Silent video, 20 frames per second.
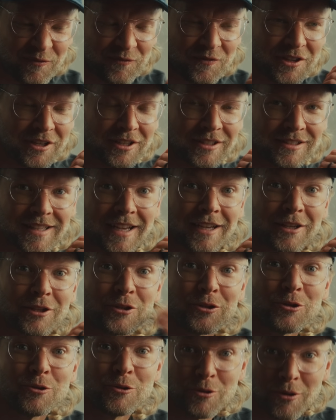feels like
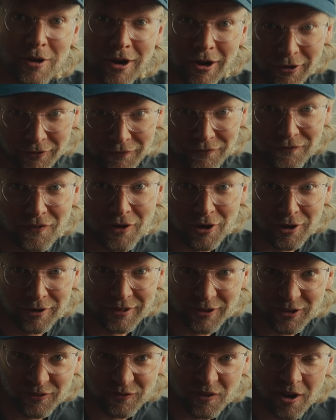you are
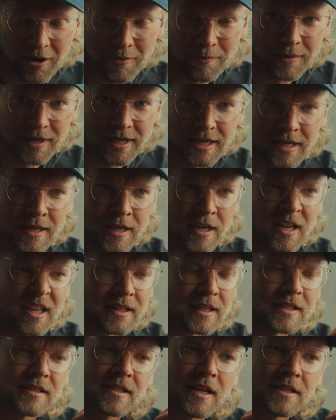farther from me.
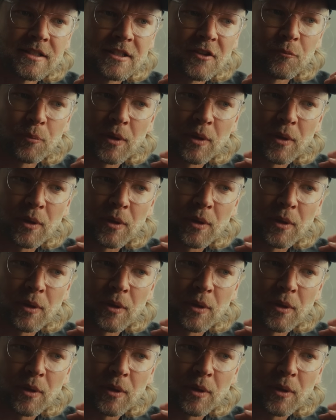The sense of